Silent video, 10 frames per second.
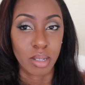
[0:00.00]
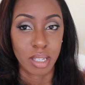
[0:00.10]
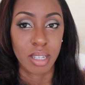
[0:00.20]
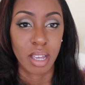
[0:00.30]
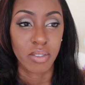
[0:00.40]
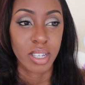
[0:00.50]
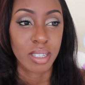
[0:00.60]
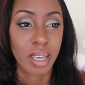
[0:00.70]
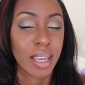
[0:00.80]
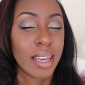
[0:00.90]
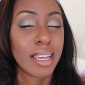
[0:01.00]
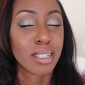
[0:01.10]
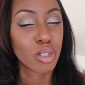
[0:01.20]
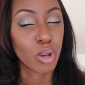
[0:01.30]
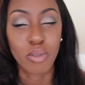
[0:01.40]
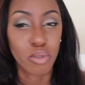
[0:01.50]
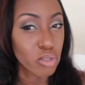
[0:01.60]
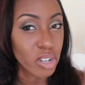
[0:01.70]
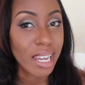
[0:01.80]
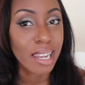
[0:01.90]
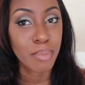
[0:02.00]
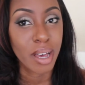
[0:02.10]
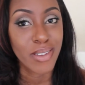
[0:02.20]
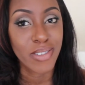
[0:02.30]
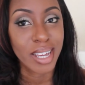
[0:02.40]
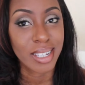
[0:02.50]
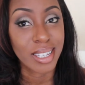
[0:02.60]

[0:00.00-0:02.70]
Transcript: on the surface, it's not really perfect.